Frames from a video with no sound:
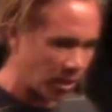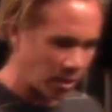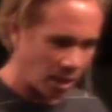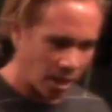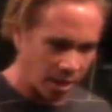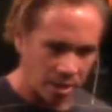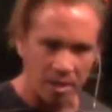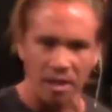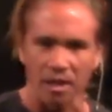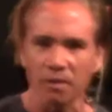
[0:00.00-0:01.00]
a lion in
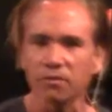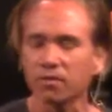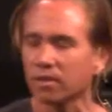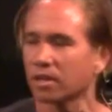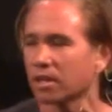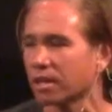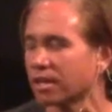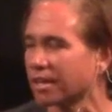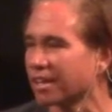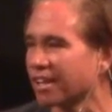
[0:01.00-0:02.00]
half.
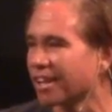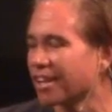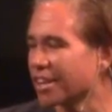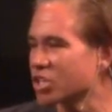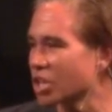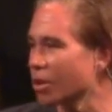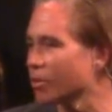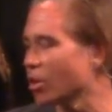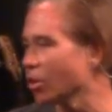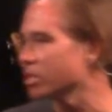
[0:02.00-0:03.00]
They saw when the Holy